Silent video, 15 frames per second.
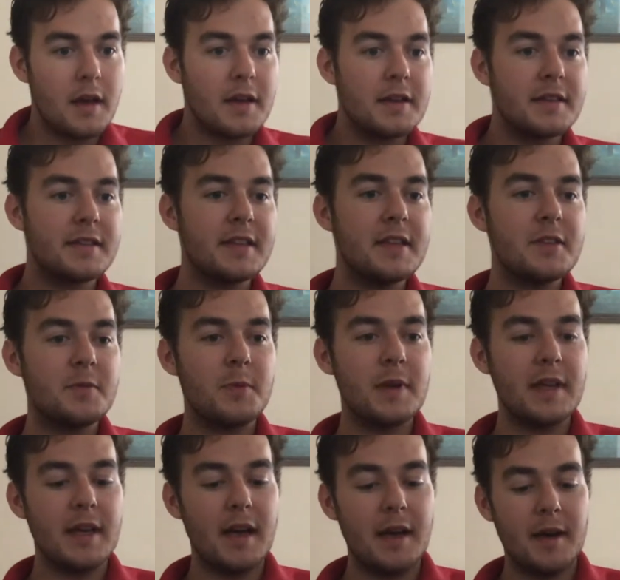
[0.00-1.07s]
Since
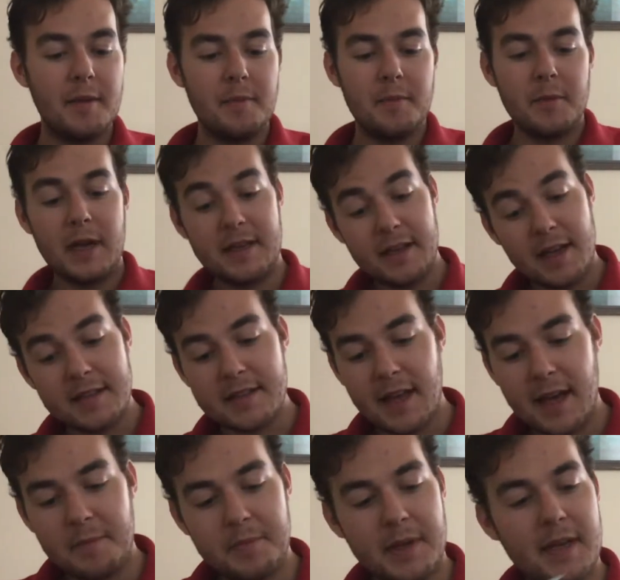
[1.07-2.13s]
it does
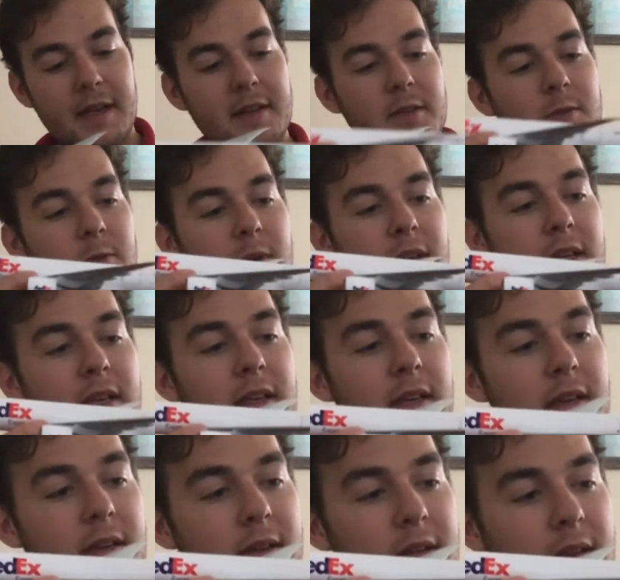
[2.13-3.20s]
that because
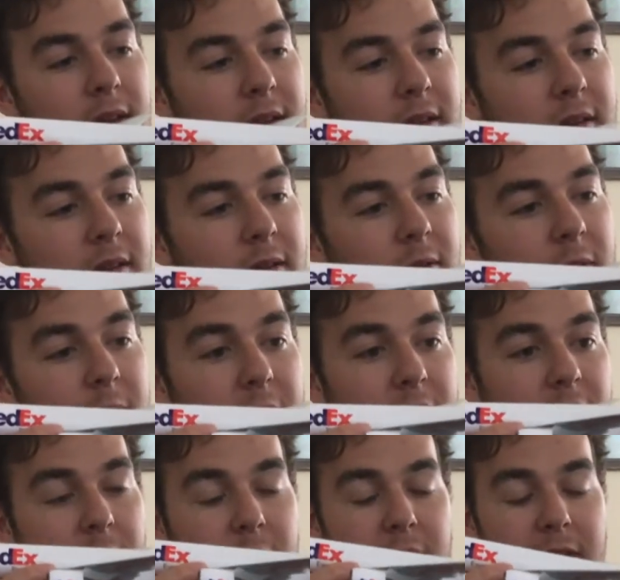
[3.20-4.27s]
when we
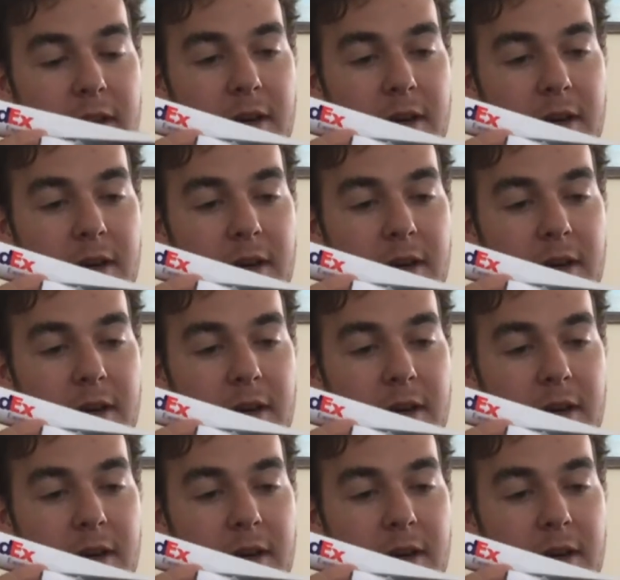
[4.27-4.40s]
lower the